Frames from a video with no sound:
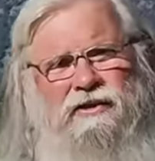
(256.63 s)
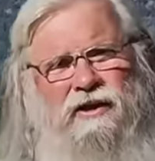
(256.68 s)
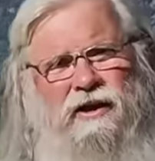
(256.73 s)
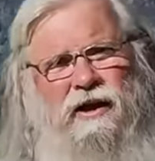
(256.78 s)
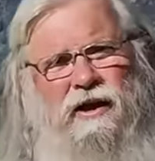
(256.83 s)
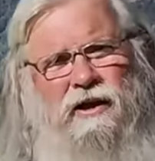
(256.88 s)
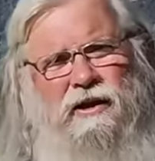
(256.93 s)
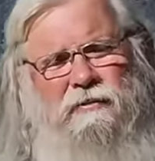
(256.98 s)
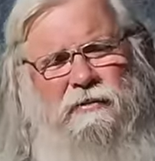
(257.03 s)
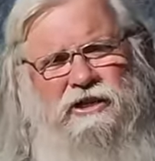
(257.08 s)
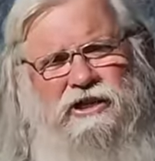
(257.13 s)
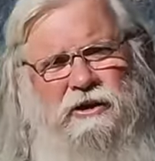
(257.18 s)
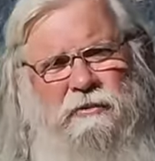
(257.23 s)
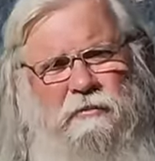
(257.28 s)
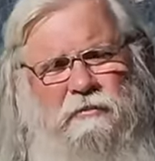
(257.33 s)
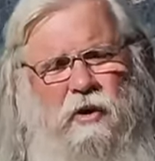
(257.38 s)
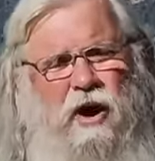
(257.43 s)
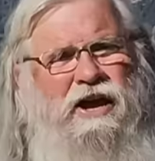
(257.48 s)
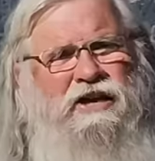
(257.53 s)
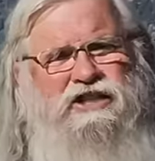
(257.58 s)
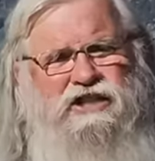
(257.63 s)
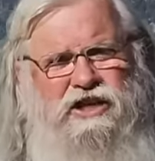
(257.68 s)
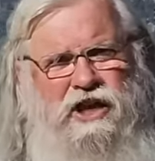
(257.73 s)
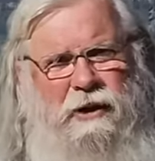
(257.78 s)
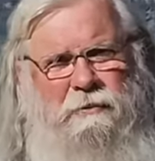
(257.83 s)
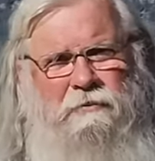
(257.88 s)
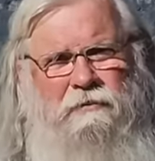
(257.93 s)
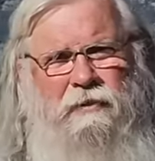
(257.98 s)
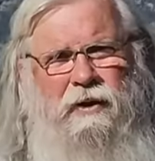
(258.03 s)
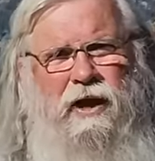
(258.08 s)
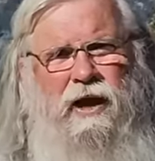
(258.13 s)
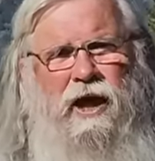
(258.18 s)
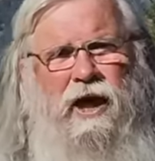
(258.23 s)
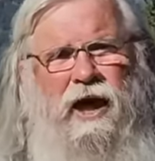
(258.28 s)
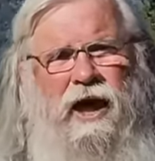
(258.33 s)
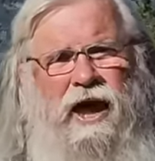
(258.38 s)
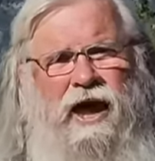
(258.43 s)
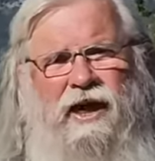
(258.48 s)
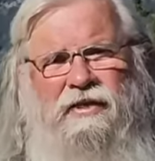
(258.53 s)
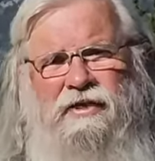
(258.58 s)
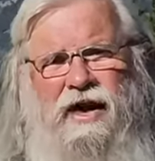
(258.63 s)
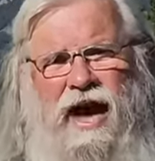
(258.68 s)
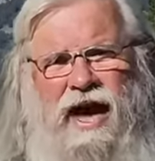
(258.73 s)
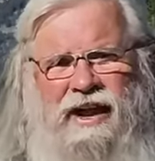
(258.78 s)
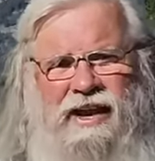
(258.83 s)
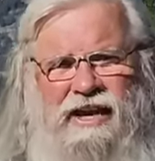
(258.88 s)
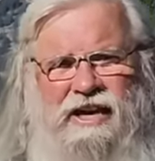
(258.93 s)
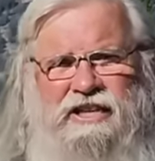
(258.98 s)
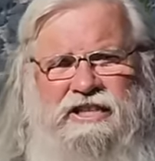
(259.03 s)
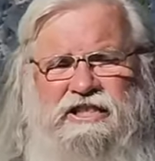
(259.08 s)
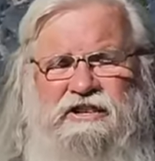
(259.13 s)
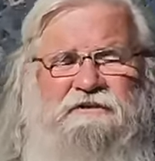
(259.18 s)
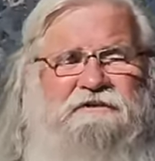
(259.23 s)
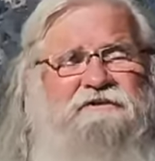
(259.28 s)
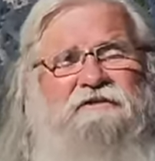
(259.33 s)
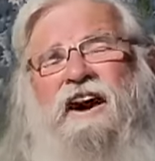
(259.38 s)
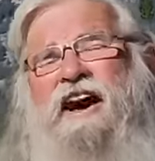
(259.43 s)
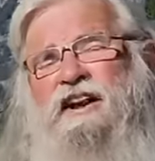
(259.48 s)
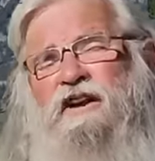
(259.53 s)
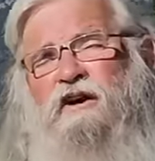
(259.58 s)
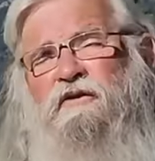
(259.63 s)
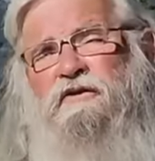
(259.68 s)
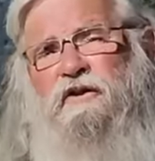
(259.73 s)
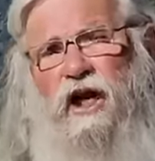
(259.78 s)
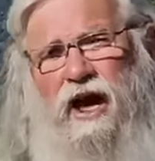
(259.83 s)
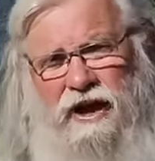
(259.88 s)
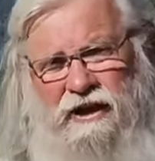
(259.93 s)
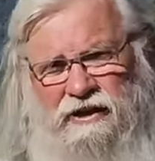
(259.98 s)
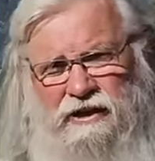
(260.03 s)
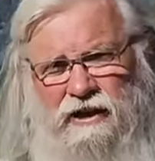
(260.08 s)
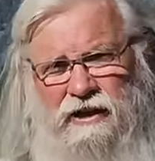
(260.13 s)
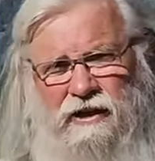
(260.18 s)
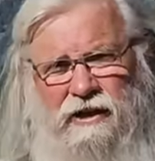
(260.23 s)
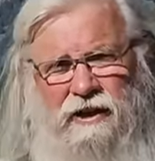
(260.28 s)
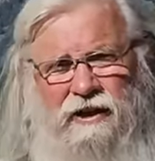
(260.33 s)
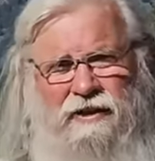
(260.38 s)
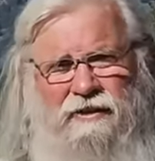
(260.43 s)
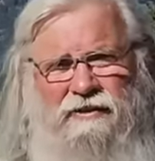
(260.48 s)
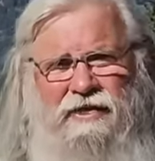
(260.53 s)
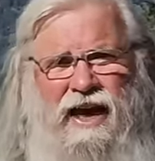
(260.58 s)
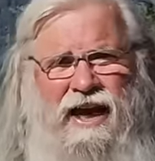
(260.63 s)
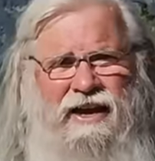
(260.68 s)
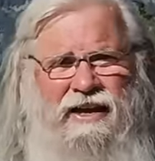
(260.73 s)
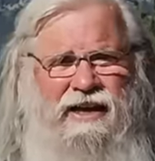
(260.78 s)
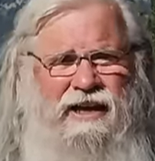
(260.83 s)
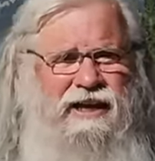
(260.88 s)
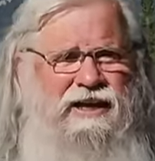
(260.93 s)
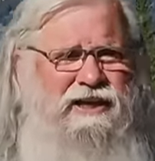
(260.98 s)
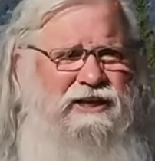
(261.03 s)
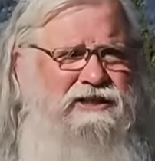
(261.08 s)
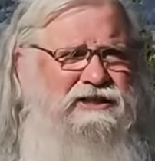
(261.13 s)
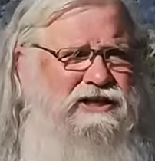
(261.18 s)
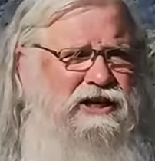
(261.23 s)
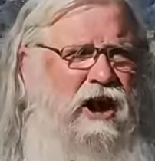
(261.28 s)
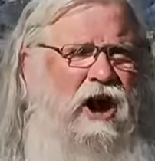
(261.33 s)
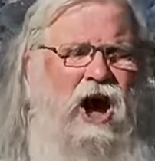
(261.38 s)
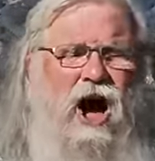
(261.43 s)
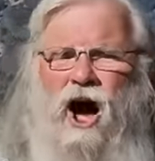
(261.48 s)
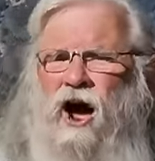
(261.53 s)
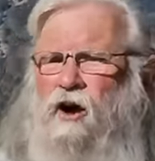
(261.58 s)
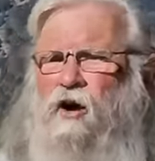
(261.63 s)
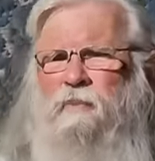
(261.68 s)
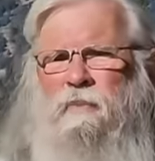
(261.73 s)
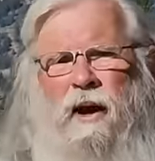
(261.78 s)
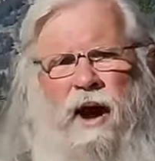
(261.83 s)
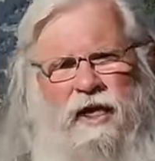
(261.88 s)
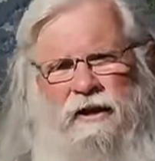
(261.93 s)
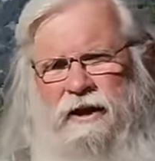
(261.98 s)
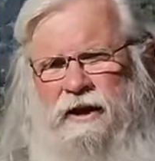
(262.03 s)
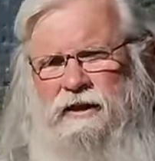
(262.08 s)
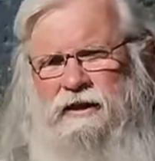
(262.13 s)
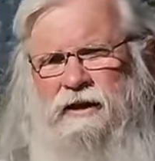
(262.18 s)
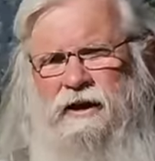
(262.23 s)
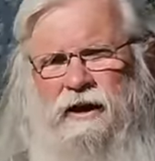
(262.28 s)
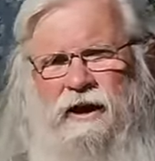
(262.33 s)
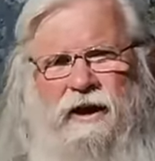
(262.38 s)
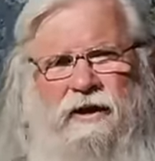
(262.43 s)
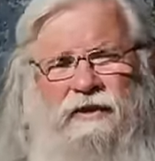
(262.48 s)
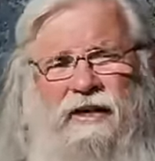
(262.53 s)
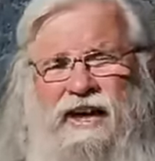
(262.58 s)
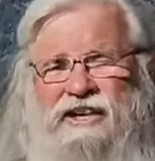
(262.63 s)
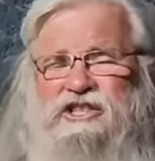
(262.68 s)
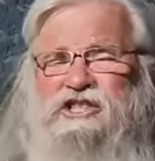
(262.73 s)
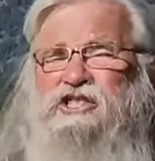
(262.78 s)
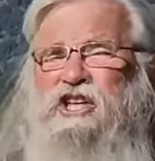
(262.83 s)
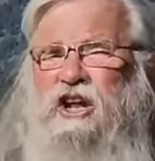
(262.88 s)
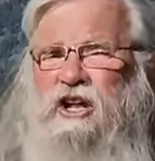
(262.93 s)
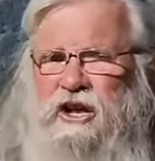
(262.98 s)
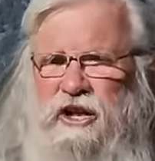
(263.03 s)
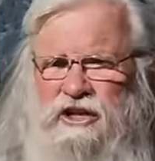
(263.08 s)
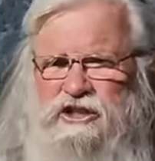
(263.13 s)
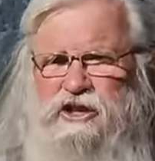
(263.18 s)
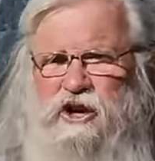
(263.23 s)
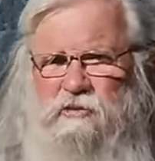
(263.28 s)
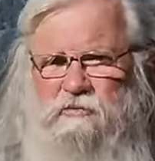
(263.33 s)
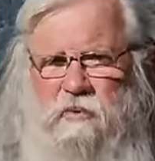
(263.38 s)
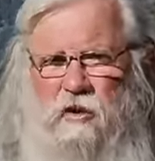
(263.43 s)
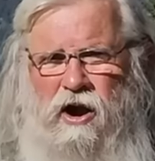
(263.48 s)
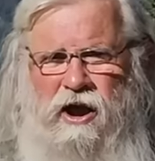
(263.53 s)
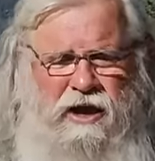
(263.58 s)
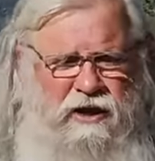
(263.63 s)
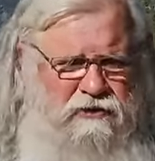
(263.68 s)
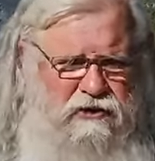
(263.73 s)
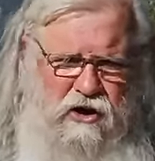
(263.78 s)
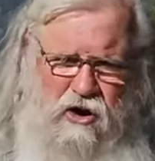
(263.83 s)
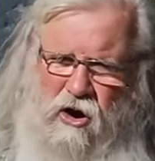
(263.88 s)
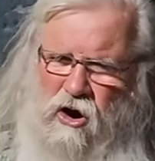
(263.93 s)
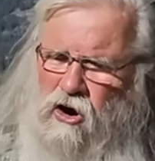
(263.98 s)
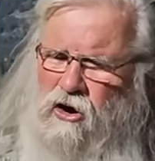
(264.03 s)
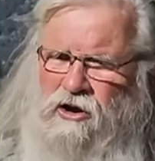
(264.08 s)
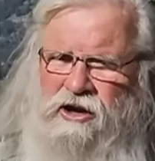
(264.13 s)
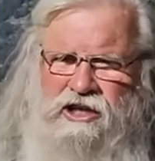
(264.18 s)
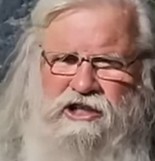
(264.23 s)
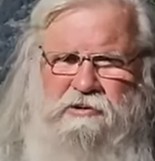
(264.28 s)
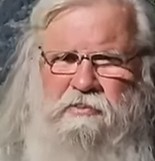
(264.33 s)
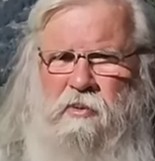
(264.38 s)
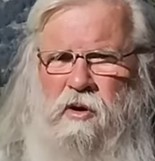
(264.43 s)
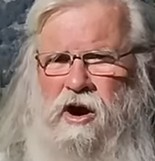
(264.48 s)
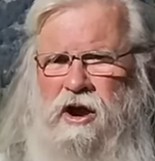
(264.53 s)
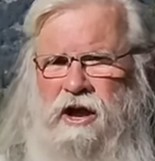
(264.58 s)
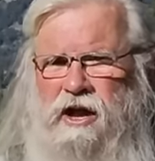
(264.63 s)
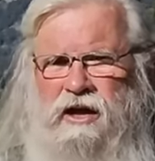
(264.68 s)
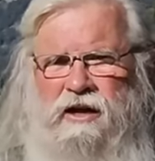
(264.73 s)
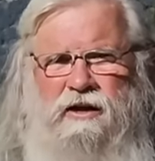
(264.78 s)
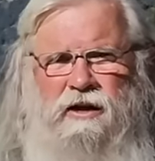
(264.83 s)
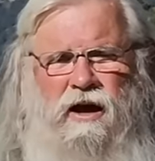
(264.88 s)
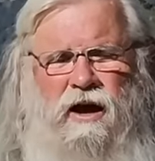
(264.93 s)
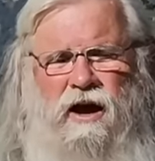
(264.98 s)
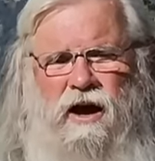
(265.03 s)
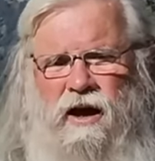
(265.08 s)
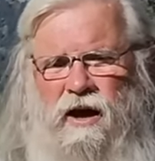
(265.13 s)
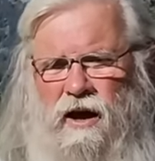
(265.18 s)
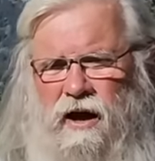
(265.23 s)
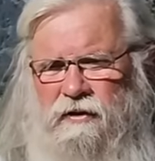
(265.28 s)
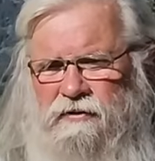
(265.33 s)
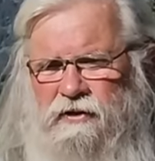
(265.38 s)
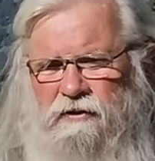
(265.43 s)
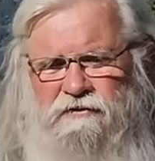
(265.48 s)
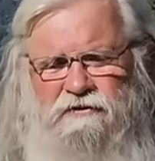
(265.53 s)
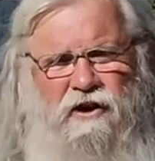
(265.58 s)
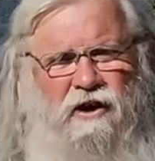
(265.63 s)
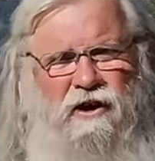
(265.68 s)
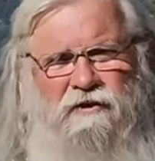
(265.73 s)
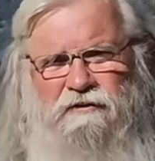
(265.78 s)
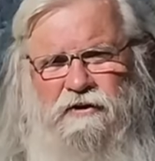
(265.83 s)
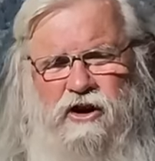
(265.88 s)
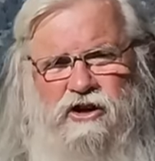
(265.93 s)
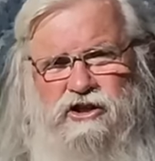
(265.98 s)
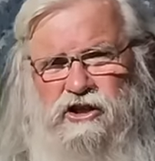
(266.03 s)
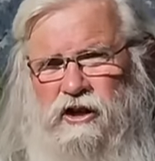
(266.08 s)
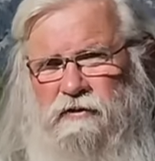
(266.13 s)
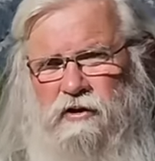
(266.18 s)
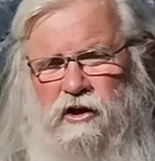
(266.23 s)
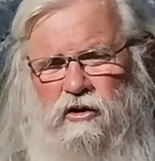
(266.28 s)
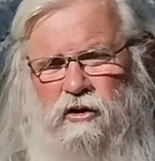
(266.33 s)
the brainstem. And that is fight or flight. That is autopilot. That's the lizard brain, the earliest brain of the very first living